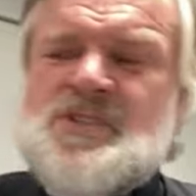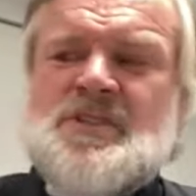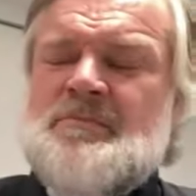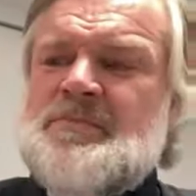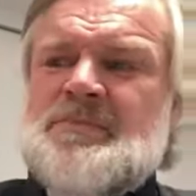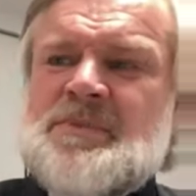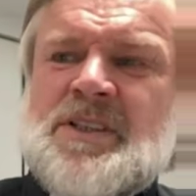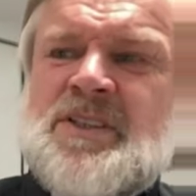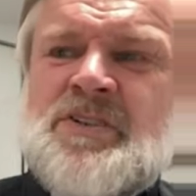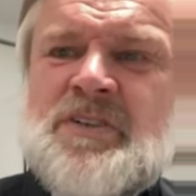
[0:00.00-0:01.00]
was some
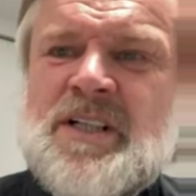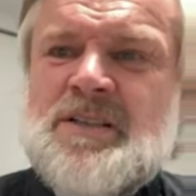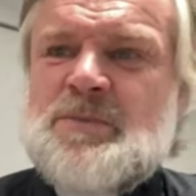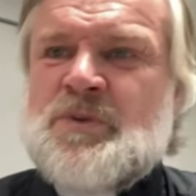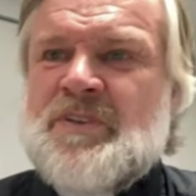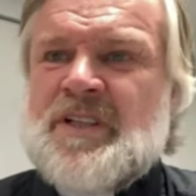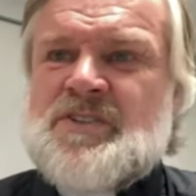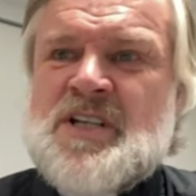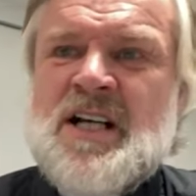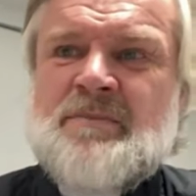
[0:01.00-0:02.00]
incredible
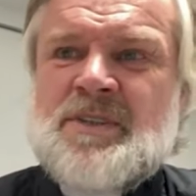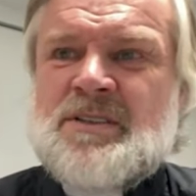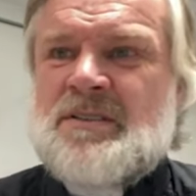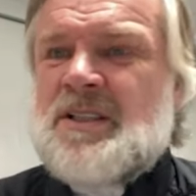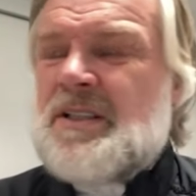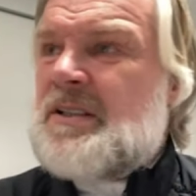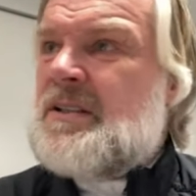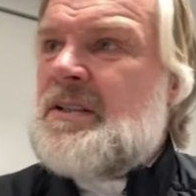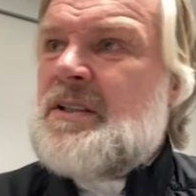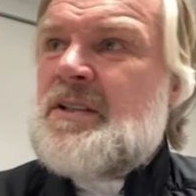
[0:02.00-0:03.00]
things happening,
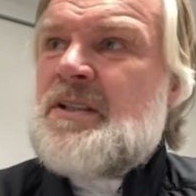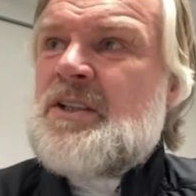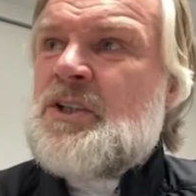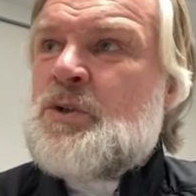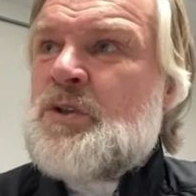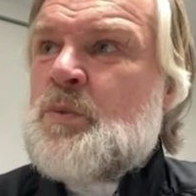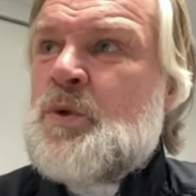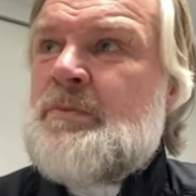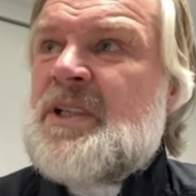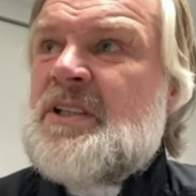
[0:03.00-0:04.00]
like, you know, the
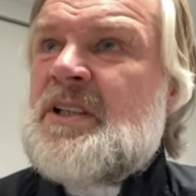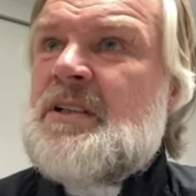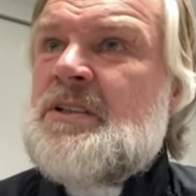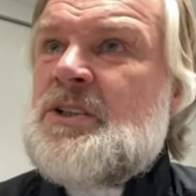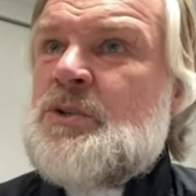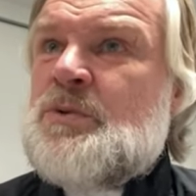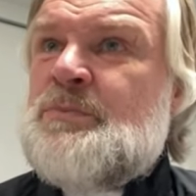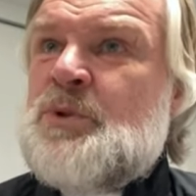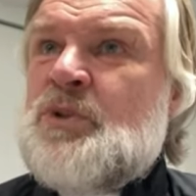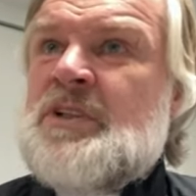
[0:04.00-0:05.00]
woman that you
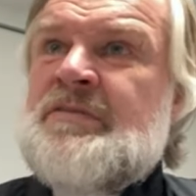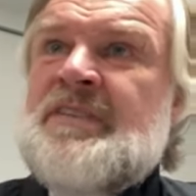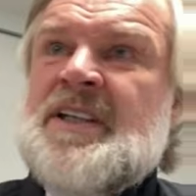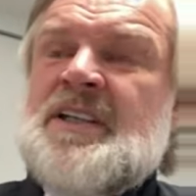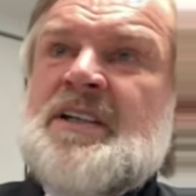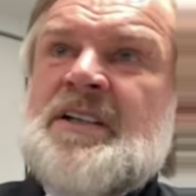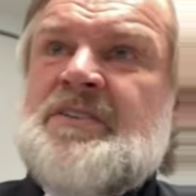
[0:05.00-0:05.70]
would put your finger